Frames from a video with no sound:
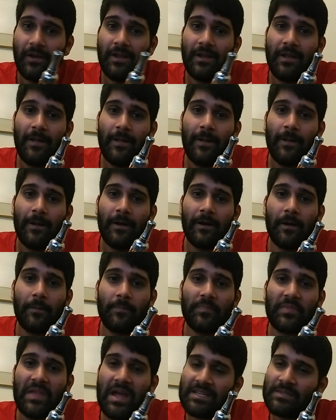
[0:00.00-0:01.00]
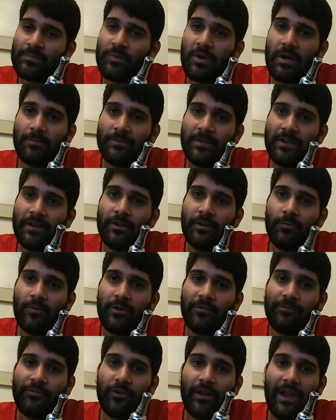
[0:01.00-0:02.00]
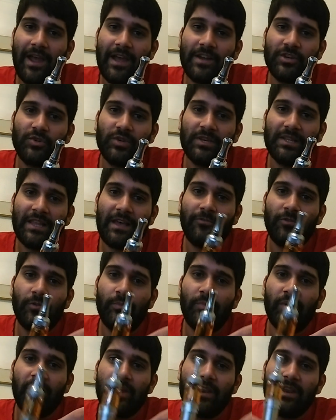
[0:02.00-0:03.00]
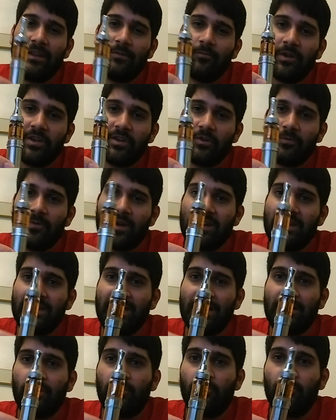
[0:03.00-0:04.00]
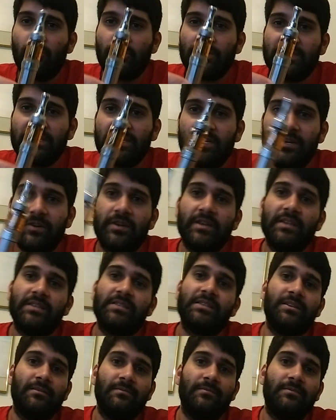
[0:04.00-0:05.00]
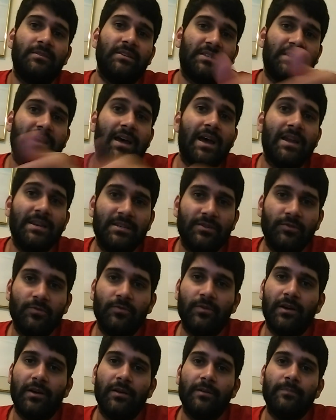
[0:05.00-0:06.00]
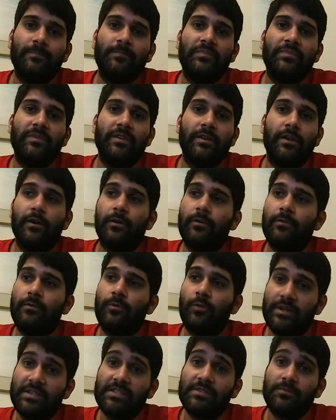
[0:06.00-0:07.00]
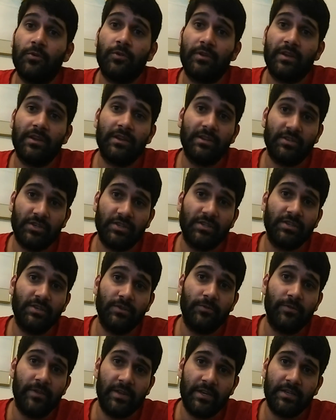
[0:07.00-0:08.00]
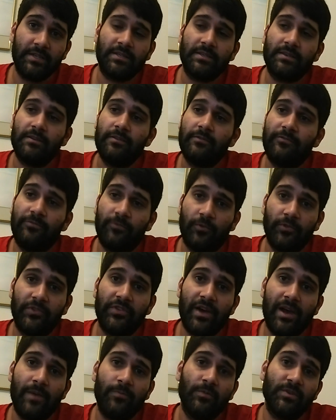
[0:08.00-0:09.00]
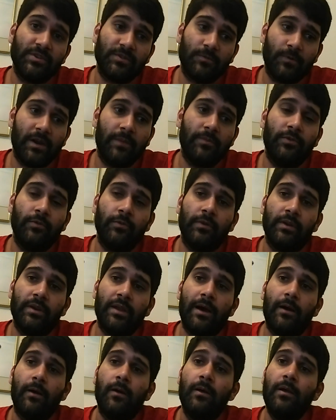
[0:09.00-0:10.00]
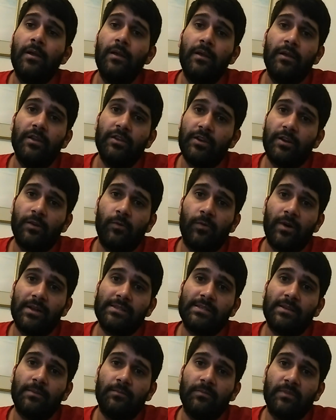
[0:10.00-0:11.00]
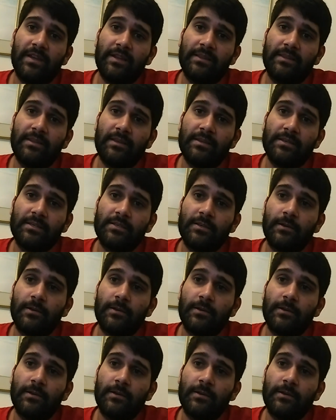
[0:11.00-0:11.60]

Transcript: that's probably a good one for entry level, but when you're ready to get a little more serious and decide to you know, quit smoking and just do this full time, which is what I'm doing now, you're going to want something like this. So